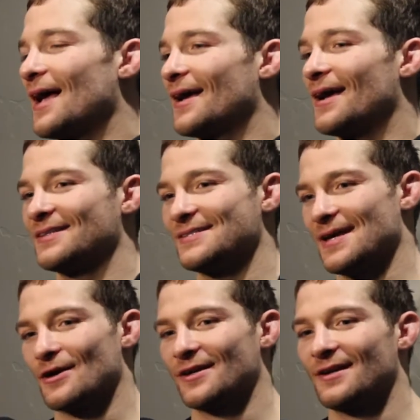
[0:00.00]
I highly
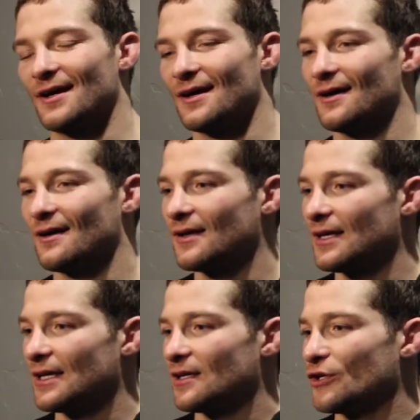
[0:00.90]
doubt it. I
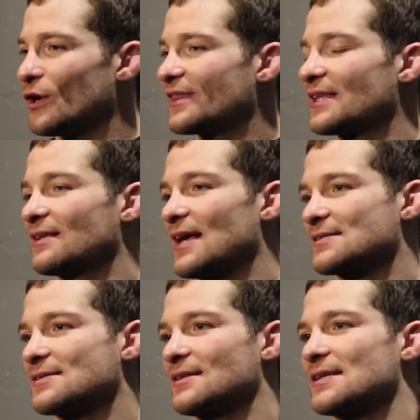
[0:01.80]
think the
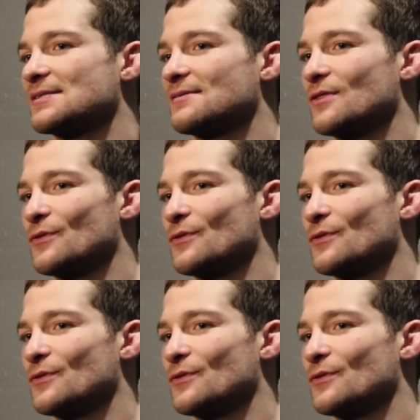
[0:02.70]
last